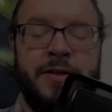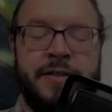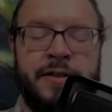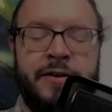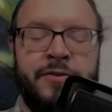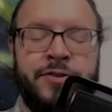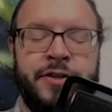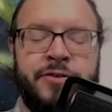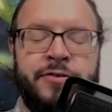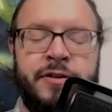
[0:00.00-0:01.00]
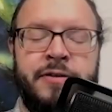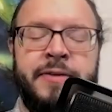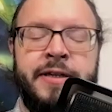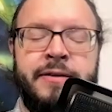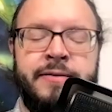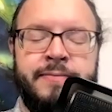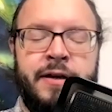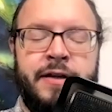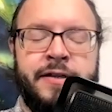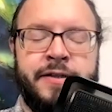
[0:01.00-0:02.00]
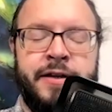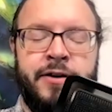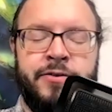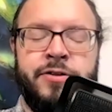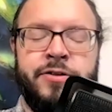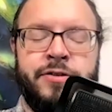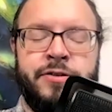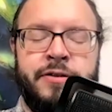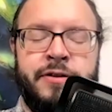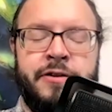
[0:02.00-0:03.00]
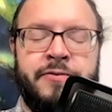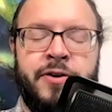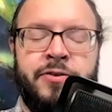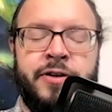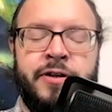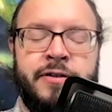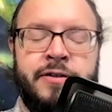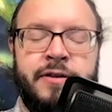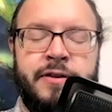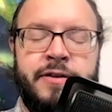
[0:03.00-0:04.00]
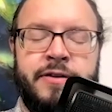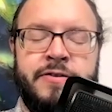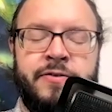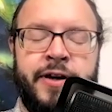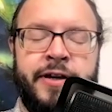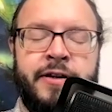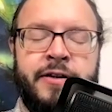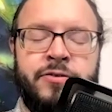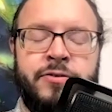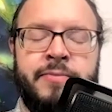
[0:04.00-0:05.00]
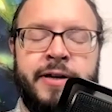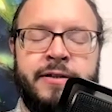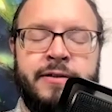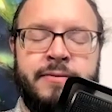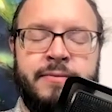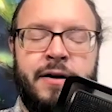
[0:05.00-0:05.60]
does courage actually mean? Is courage the warrior that is riding into battle?